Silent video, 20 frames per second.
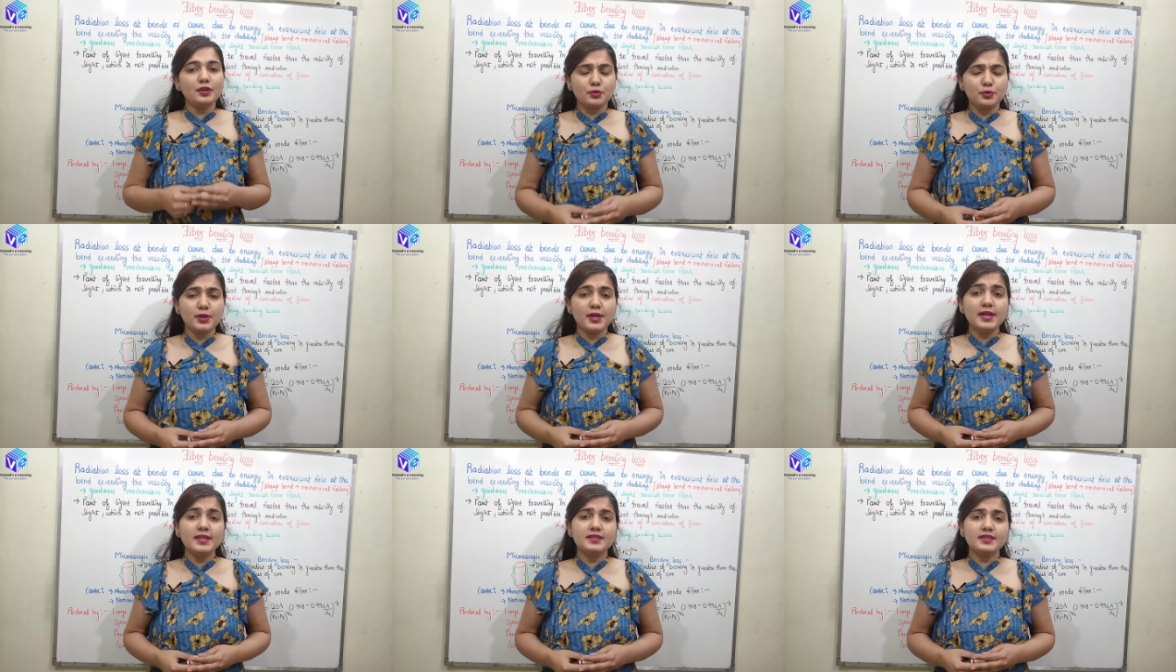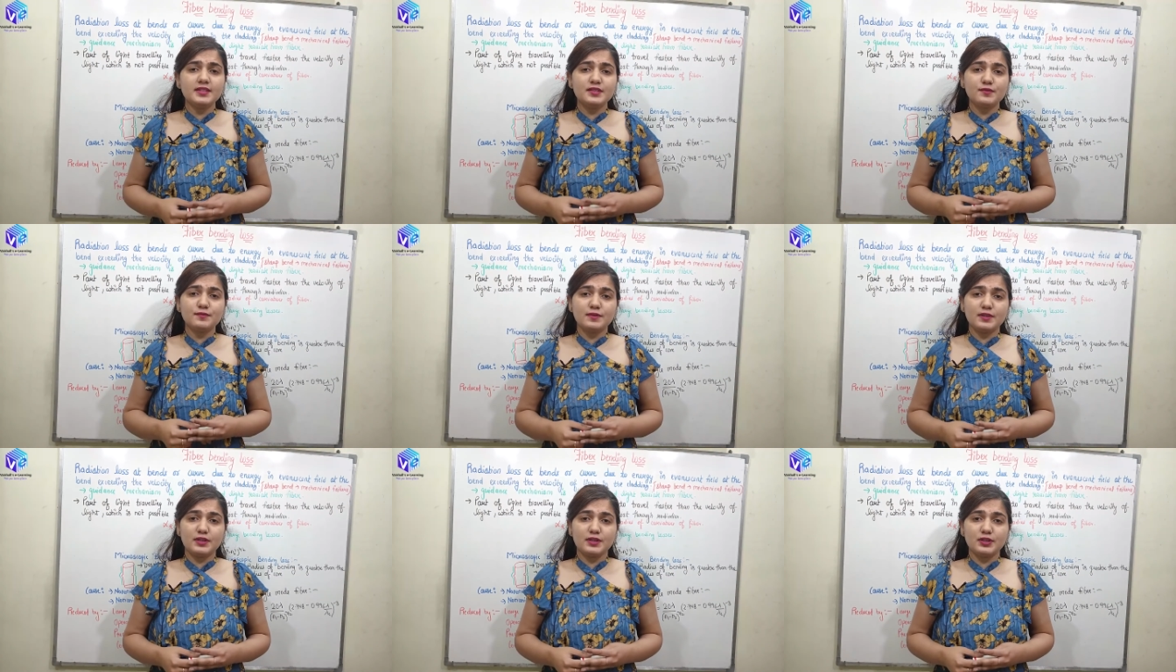Today in
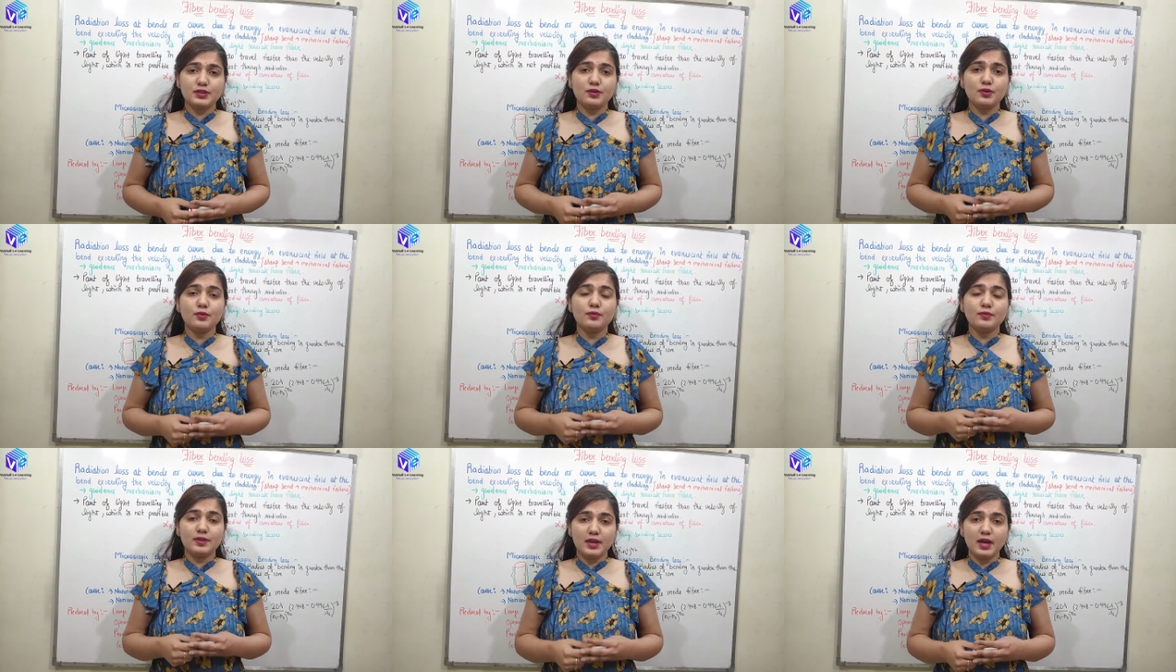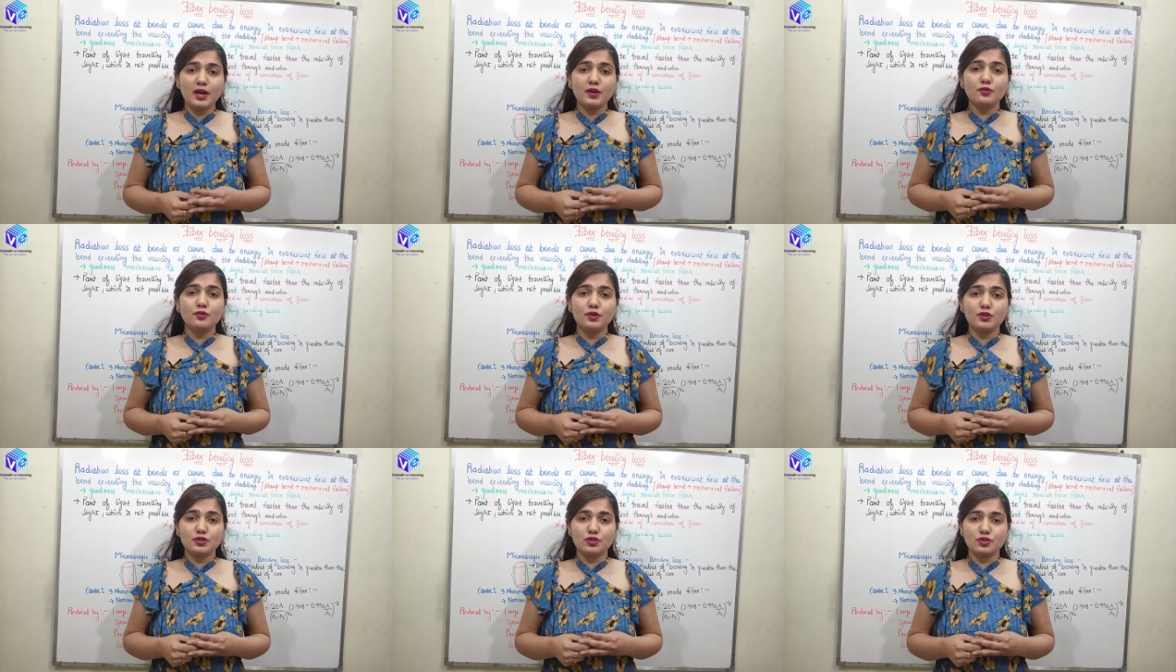this video, we
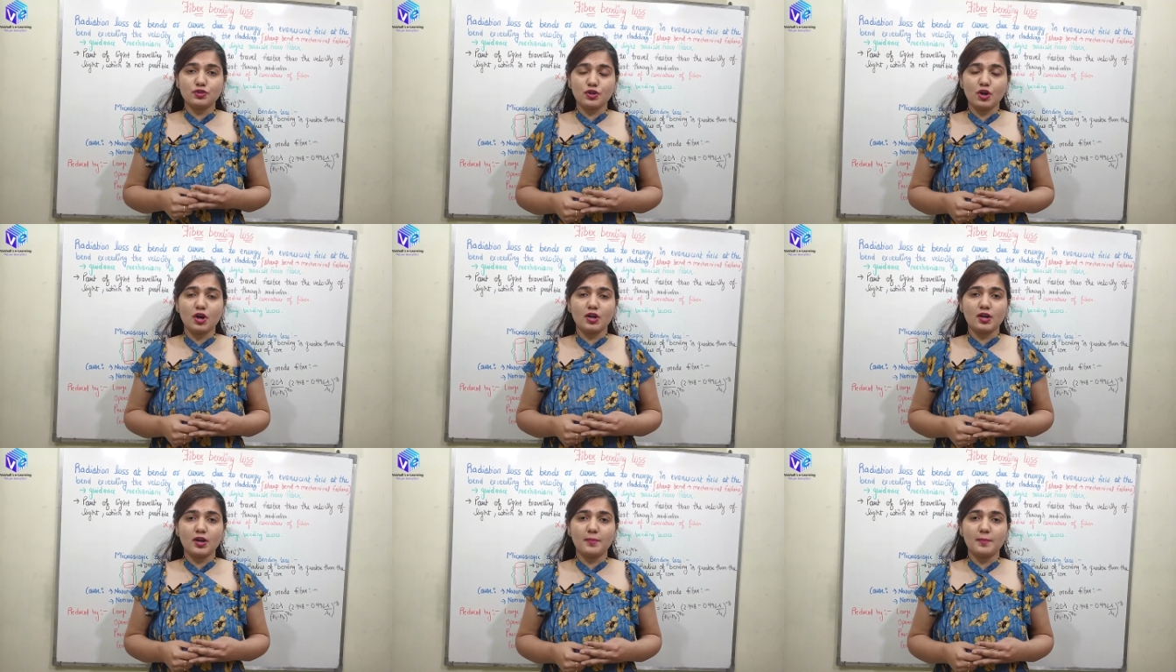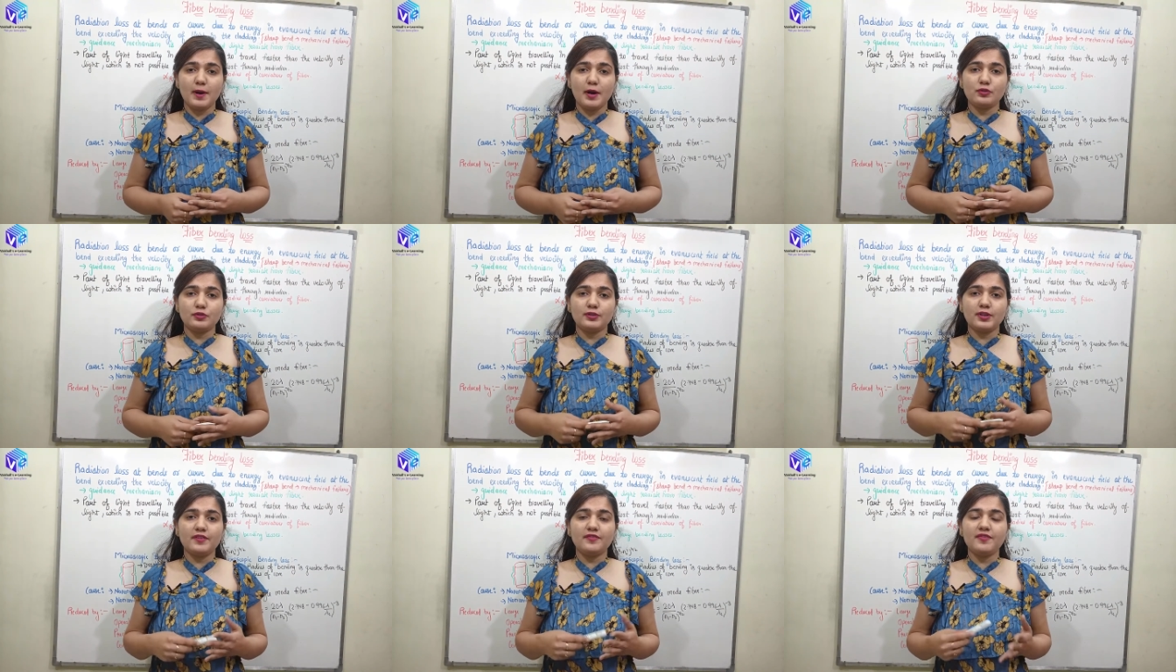are going to talk
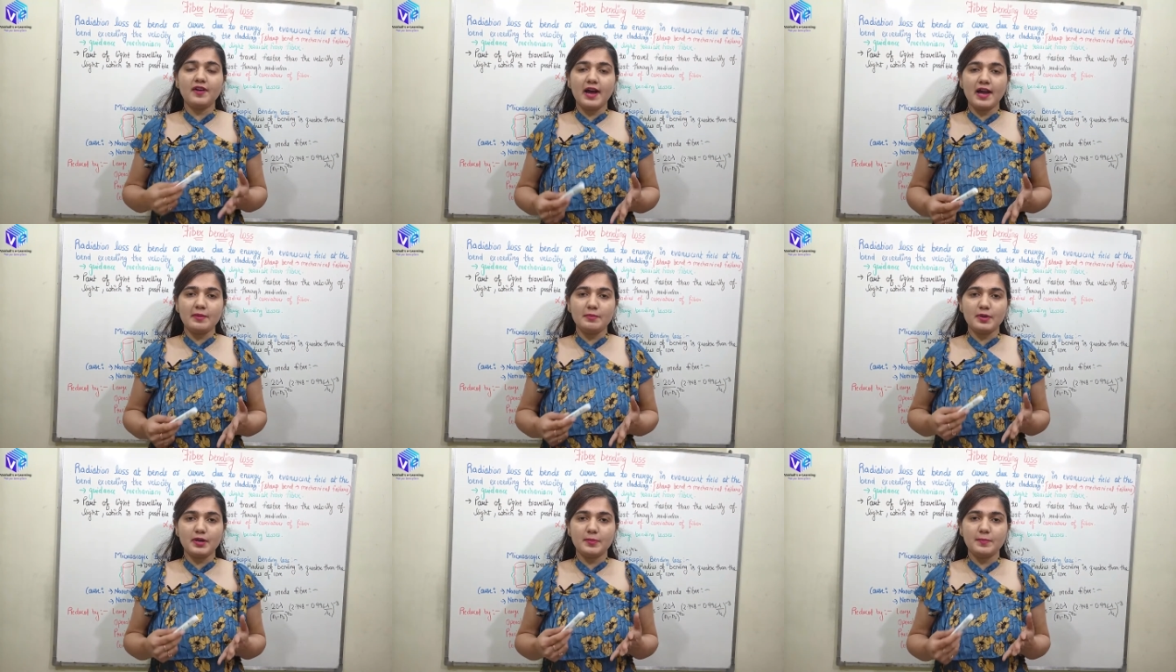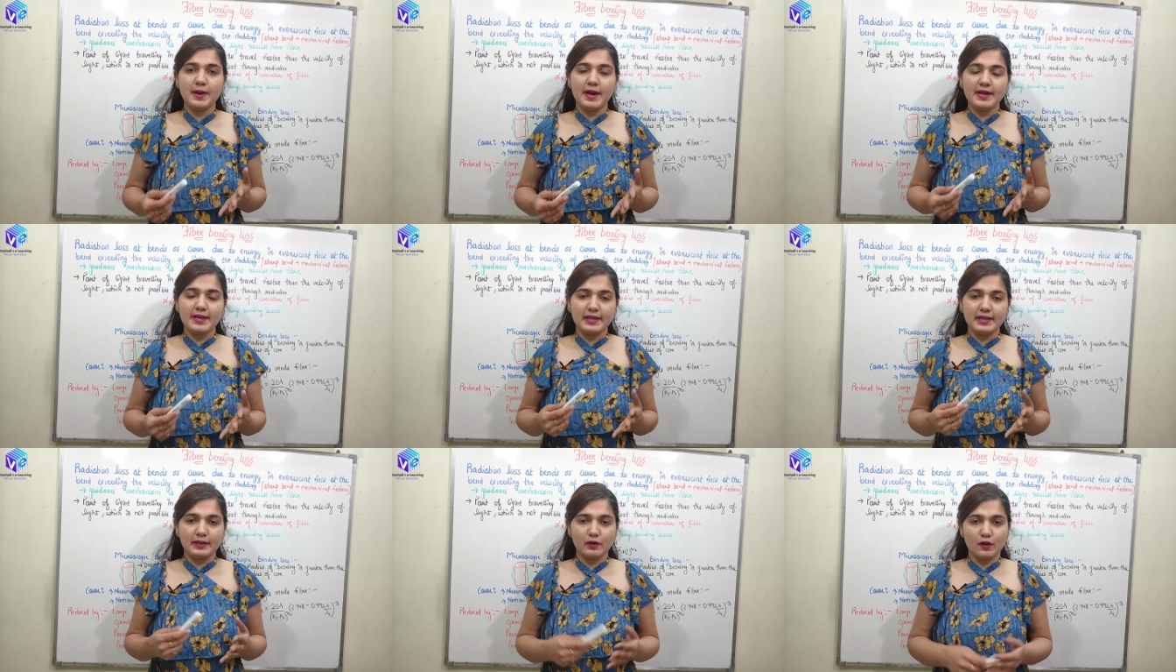about the fiber
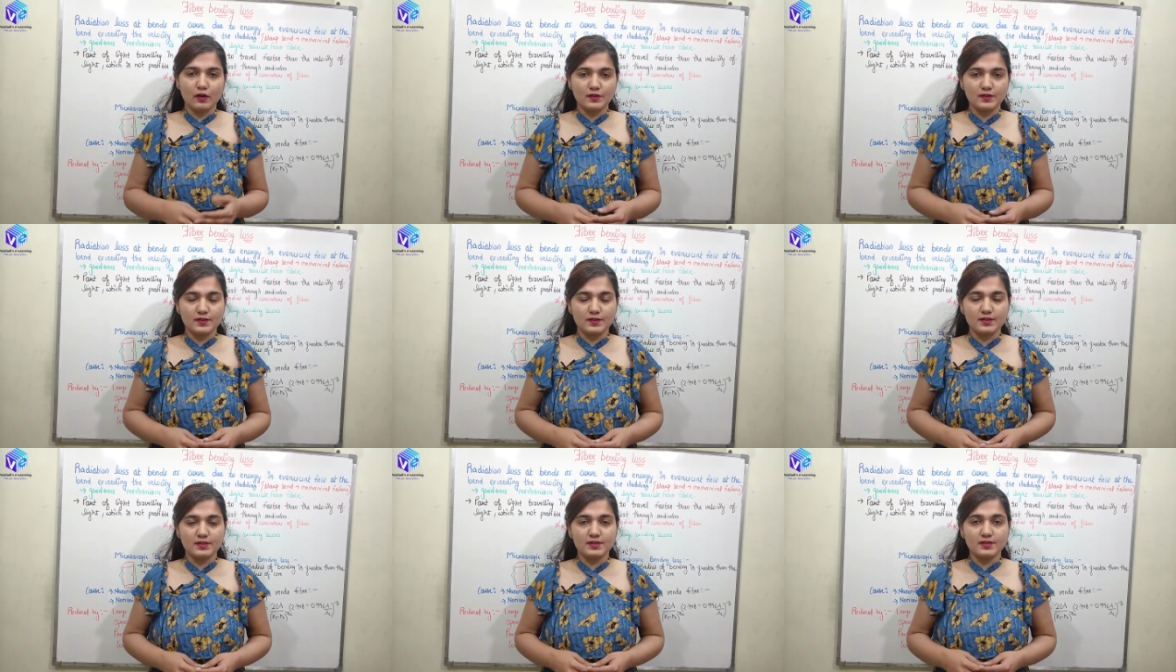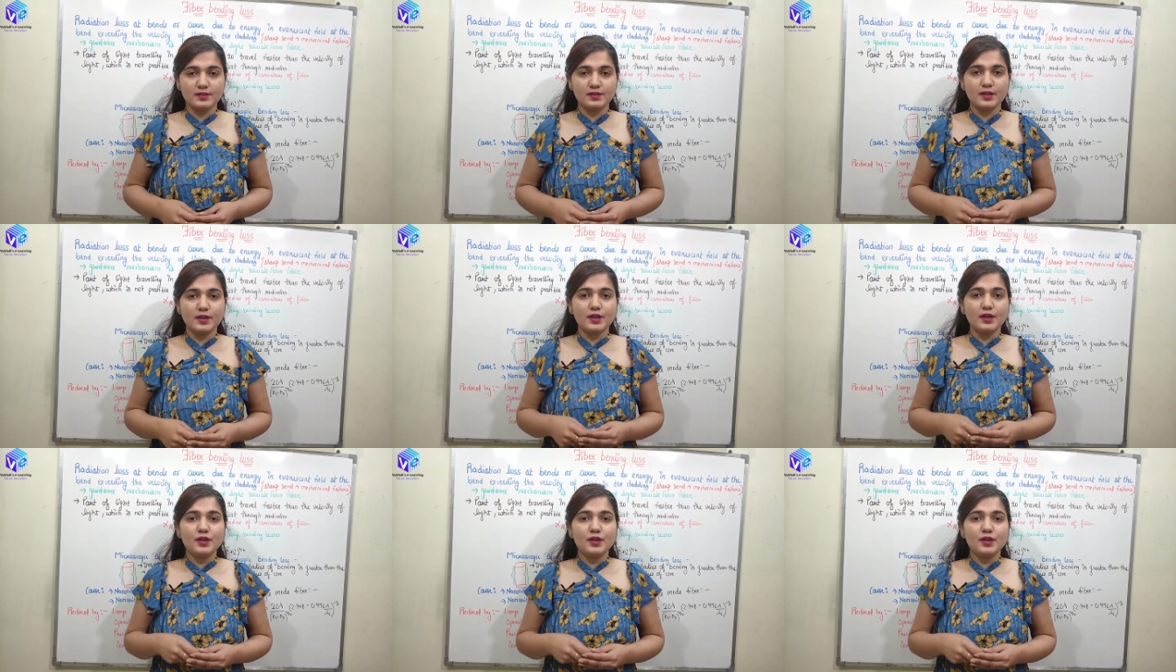bending losses.